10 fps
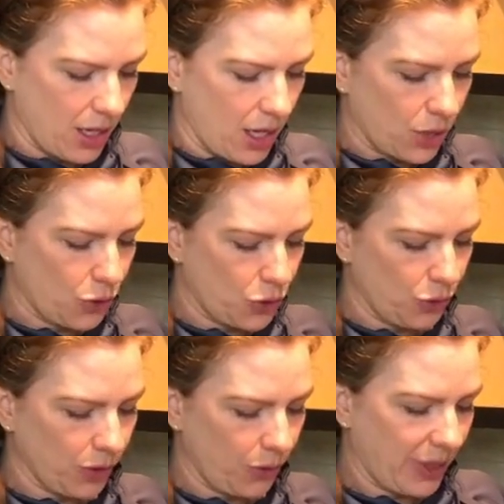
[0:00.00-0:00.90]

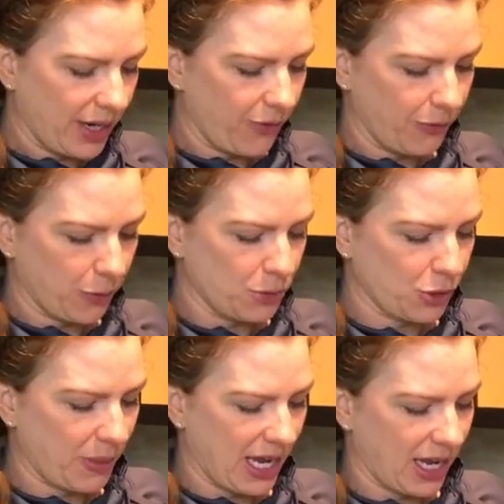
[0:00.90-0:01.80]
Kokura ware from
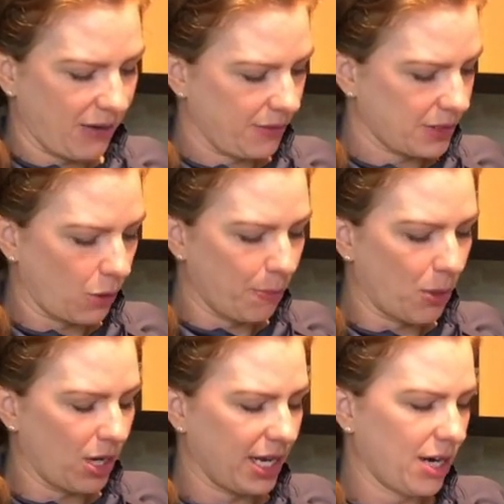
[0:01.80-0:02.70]
Japan. It's called
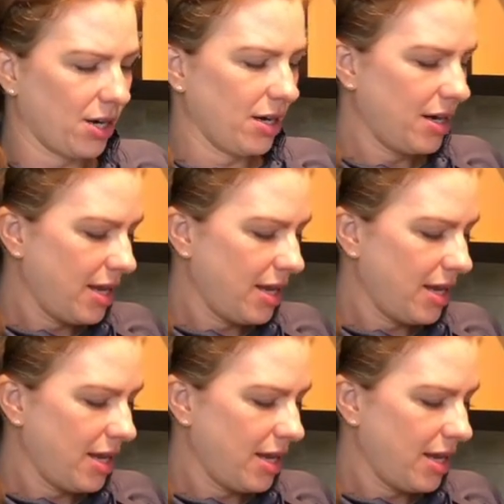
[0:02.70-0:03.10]
Bonaire.